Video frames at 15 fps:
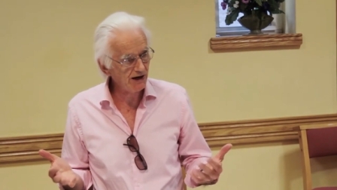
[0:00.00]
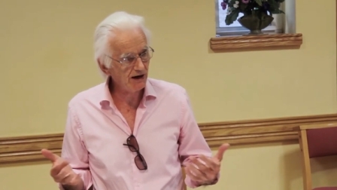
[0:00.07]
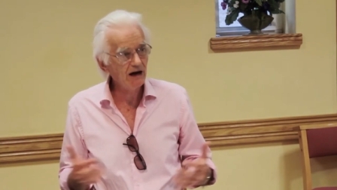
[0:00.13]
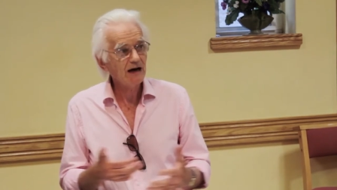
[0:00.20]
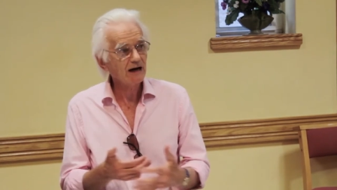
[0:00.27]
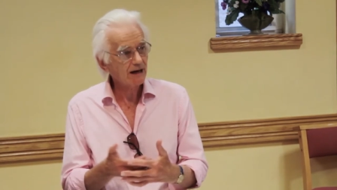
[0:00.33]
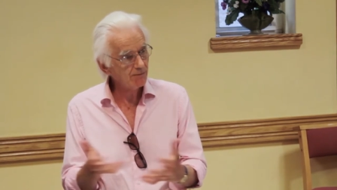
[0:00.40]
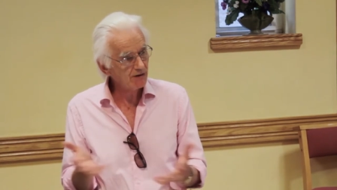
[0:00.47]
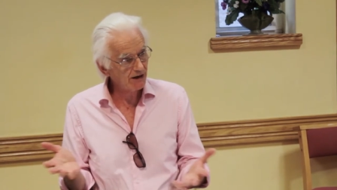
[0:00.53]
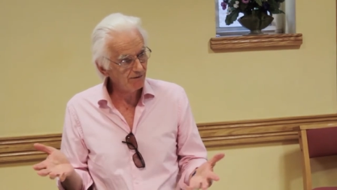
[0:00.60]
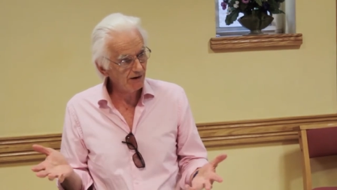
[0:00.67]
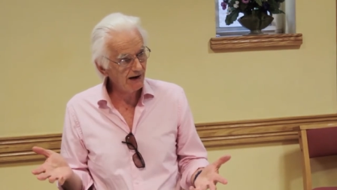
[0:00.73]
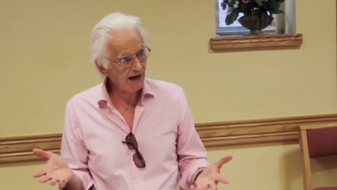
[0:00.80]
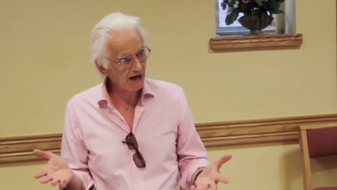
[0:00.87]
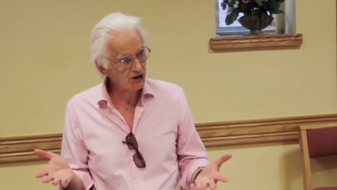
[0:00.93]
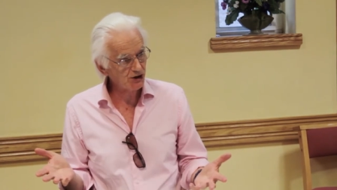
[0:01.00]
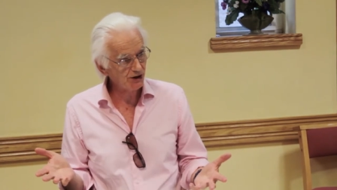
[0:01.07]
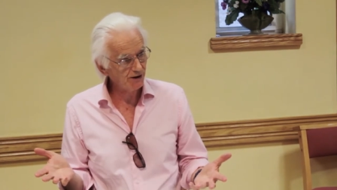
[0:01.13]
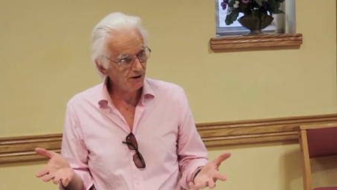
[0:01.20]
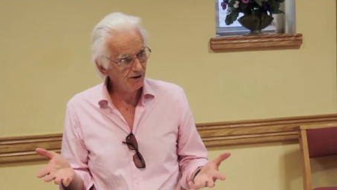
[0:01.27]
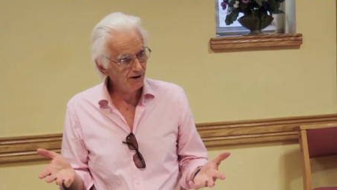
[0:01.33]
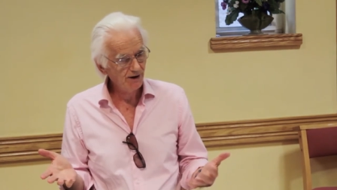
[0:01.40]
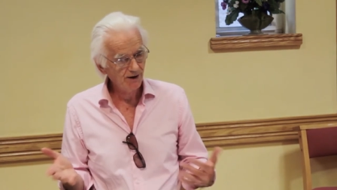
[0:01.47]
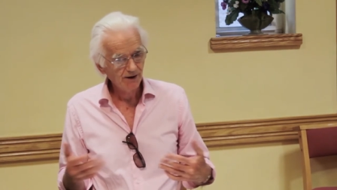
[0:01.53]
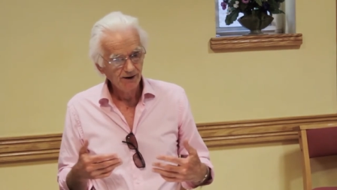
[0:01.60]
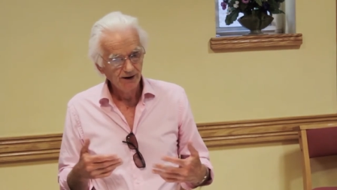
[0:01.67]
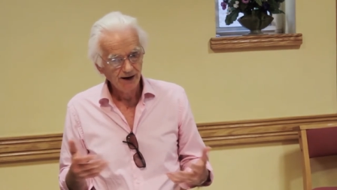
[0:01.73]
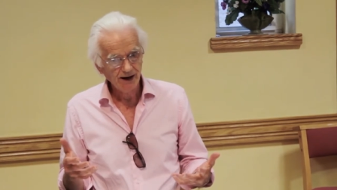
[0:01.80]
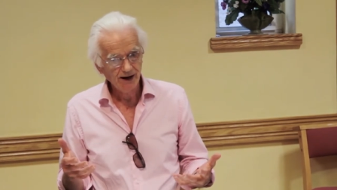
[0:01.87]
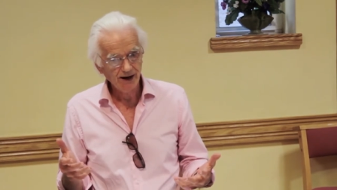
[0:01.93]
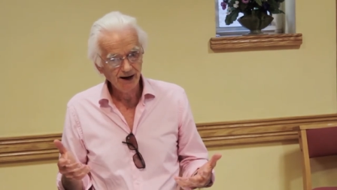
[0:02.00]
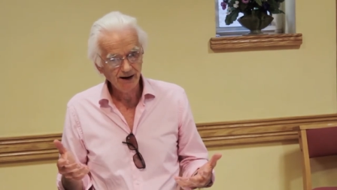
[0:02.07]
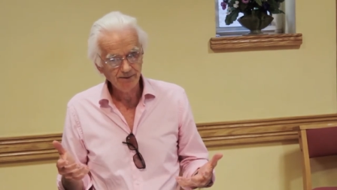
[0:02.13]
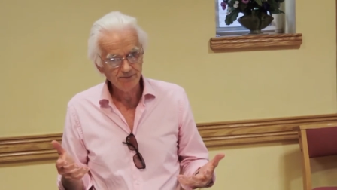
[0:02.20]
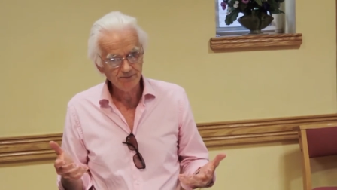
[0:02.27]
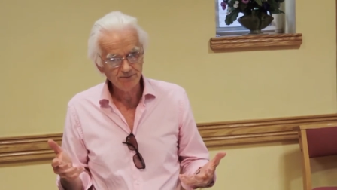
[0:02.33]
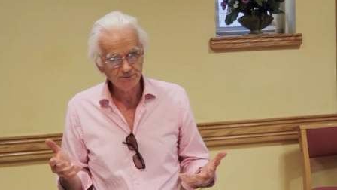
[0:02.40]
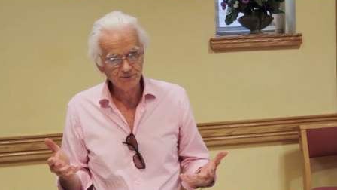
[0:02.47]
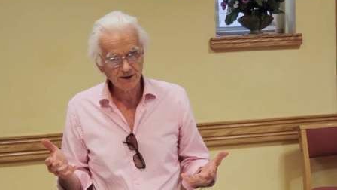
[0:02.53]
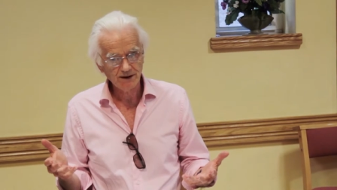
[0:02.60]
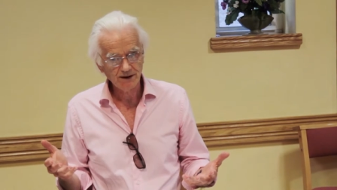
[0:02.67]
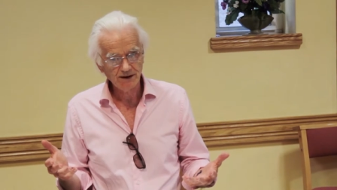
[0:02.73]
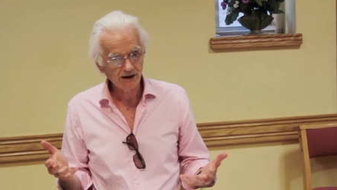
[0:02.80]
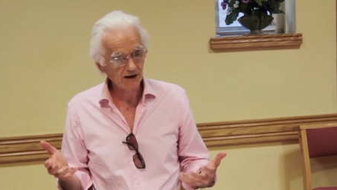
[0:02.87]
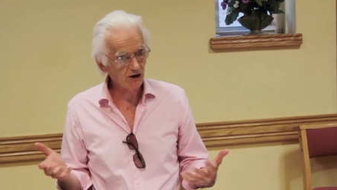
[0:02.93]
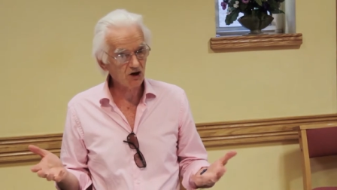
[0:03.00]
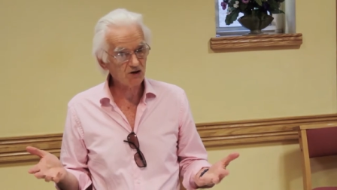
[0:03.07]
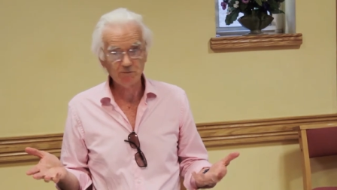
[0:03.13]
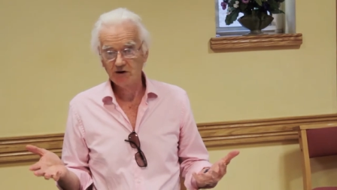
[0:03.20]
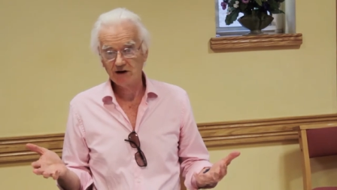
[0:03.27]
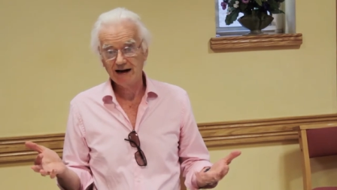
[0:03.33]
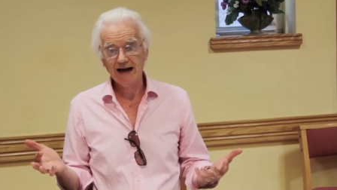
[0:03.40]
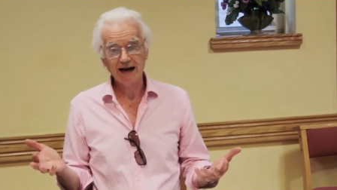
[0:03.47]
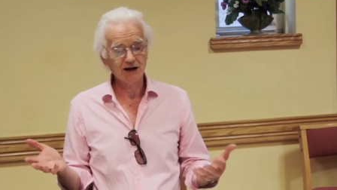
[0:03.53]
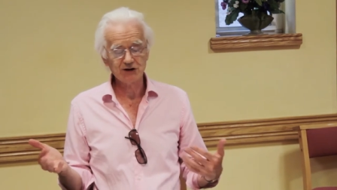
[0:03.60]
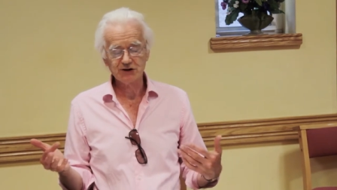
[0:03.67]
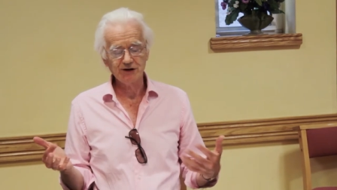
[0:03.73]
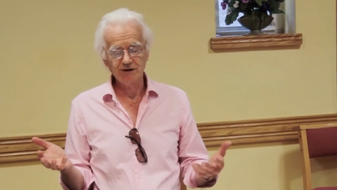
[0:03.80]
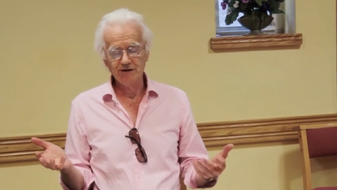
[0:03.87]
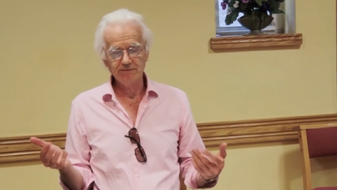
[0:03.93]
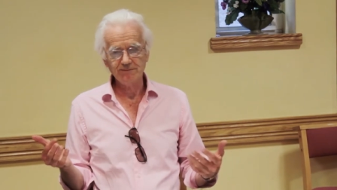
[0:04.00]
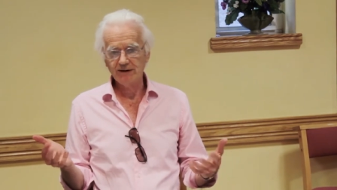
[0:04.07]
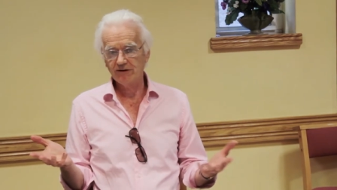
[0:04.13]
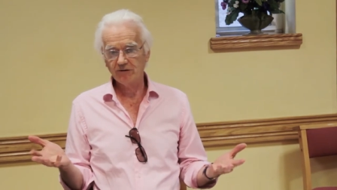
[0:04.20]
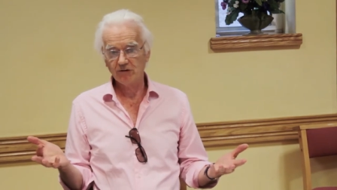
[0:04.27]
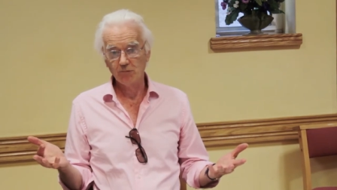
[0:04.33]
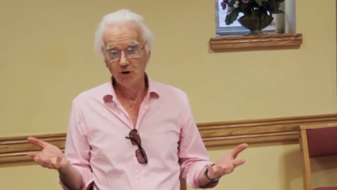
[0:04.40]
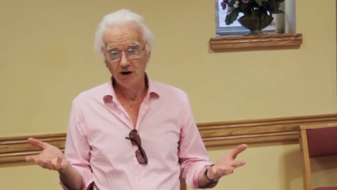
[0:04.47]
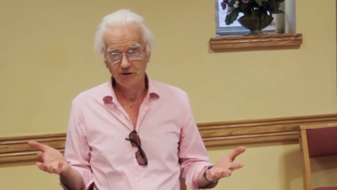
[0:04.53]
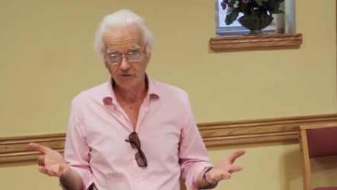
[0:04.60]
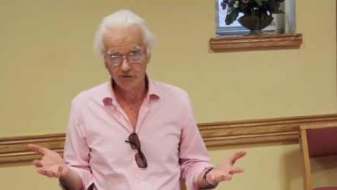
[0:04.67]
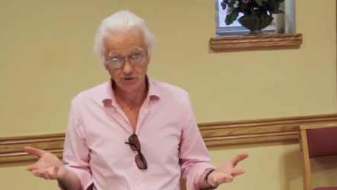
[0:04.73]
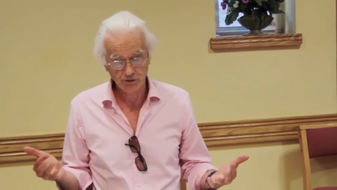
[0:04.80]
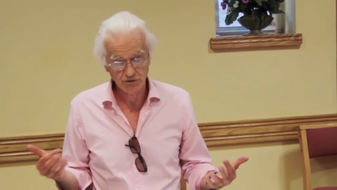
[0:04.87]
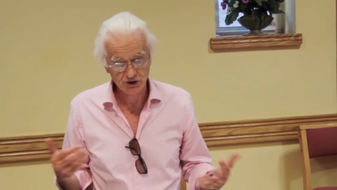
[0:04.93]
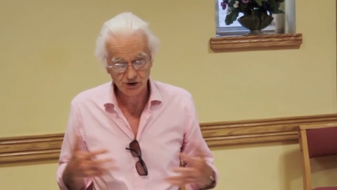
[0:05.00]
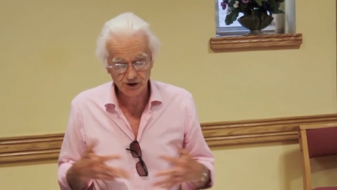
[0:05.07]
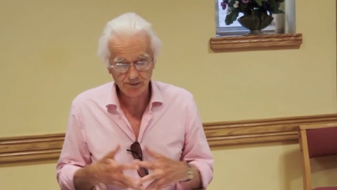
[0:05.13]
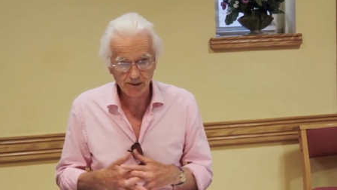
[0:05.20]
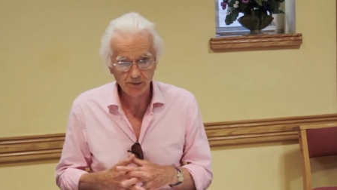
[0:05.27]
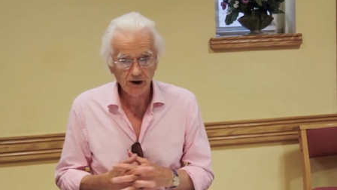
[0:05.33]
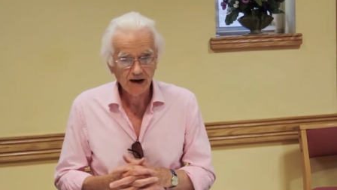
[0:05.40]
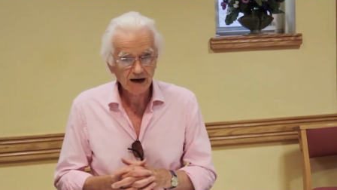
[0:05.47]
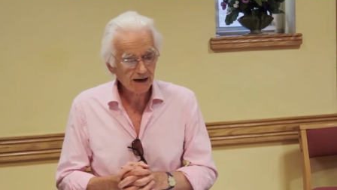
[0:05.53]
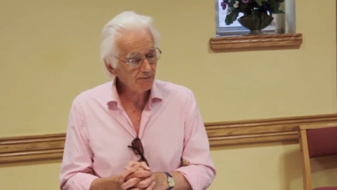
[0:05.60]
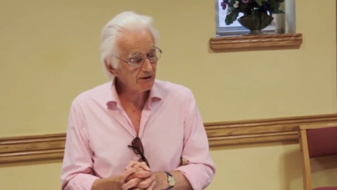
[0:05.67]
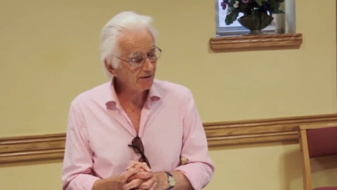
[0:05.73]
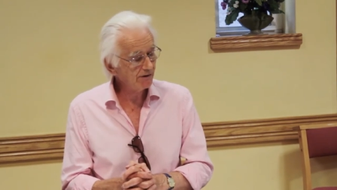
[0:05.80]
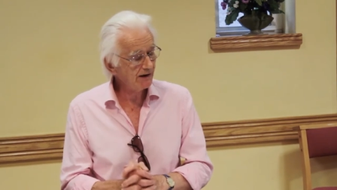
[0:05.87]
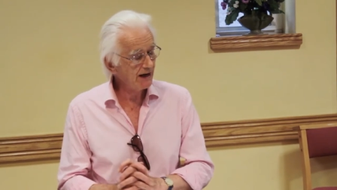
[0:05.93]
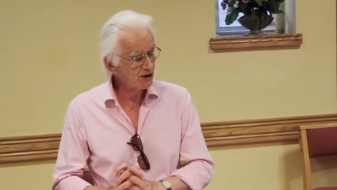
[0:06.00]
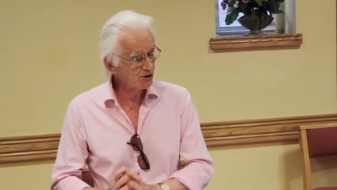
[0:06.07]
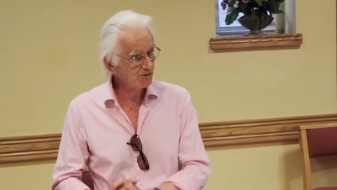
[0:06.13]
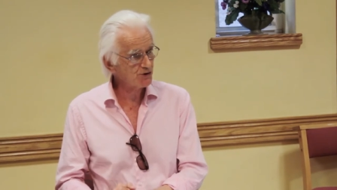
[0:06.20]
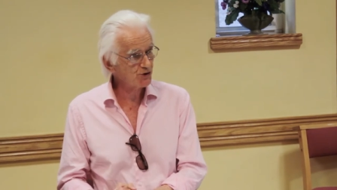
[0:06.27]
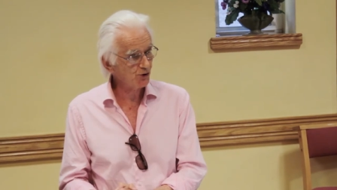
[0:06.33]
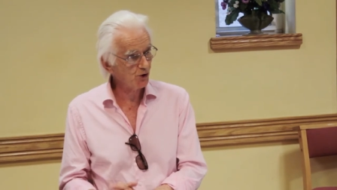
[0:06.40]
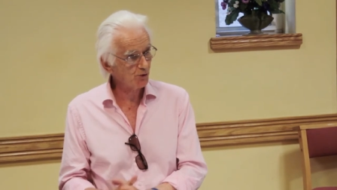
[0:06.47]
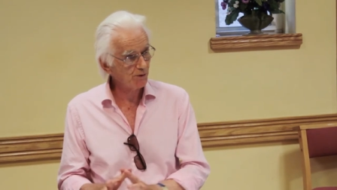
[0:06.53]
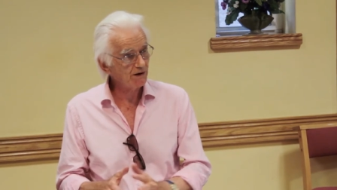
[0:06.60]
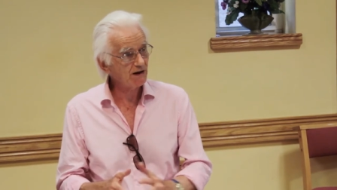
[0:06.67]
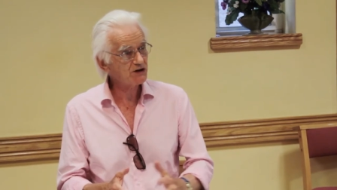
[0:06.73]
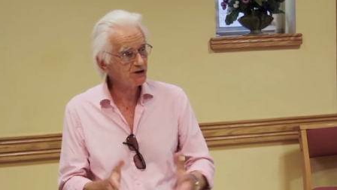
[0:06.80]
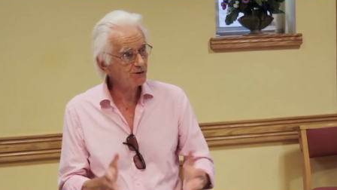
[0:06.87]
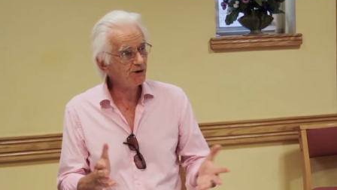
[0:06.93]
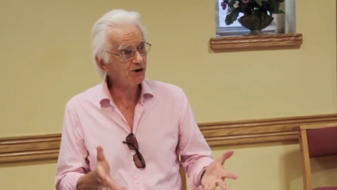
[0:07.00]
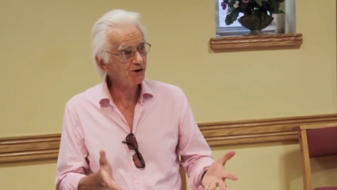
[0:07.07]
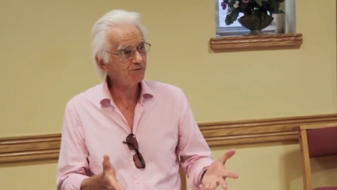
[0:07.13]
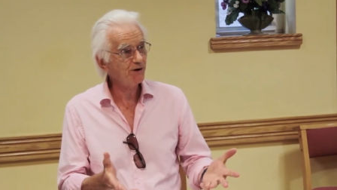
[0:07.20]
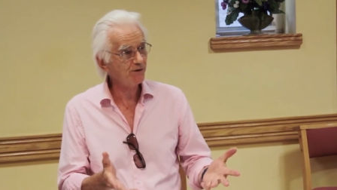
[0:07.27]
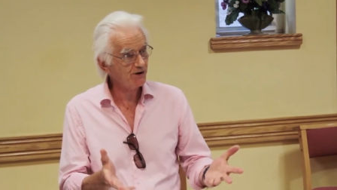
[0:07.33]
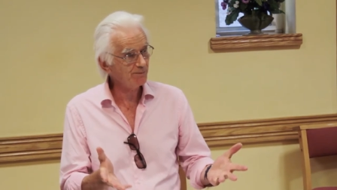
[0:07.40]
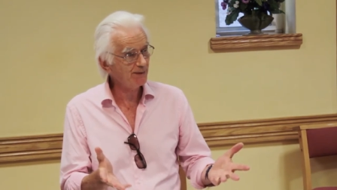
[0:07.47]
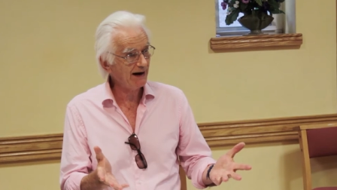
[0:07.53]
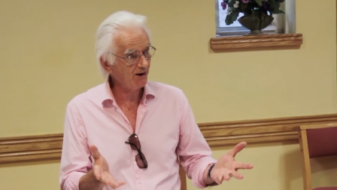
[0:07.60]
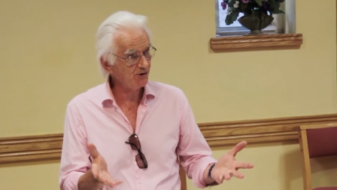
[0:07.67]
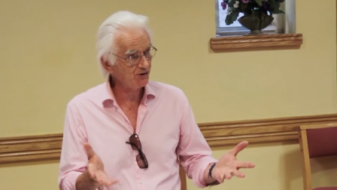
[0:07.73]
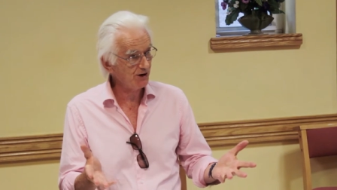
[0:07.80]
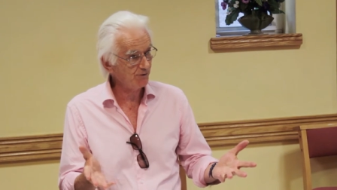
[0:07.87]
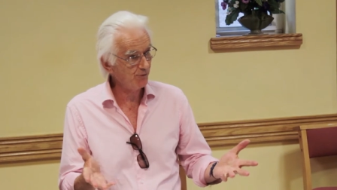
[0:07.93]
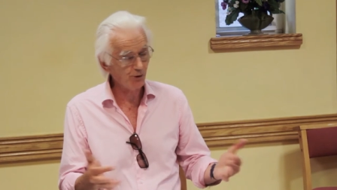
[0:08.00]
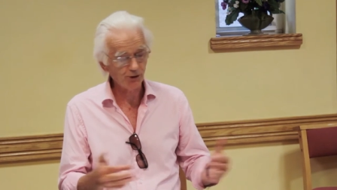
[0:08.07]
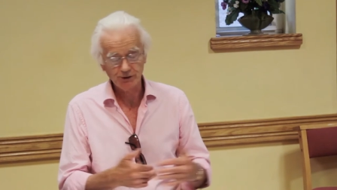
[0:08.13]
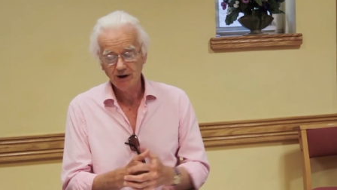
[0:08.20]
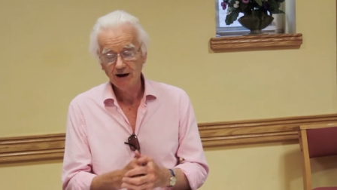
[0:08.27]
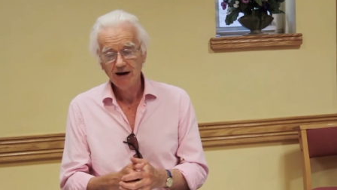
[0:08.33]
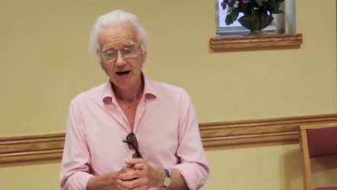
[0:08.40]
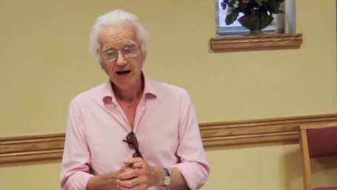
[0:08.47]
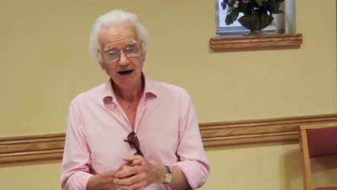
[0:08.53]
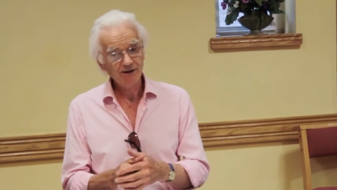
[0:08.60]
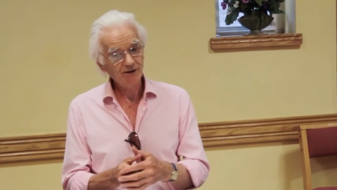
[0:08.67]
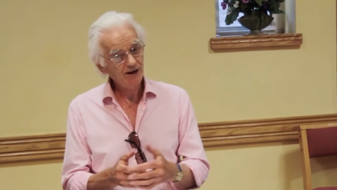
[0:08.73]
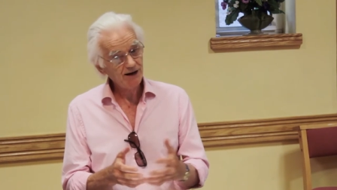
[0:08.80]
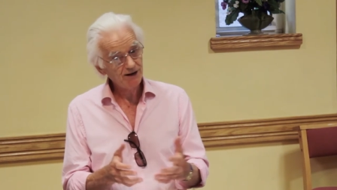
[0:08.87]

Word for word: dinner, come and give a lecture. Like Osbert Lancaster and Peregrine Worth, all these sort of people, come and give a lecture in Salisbury and there's £250 in it for you. And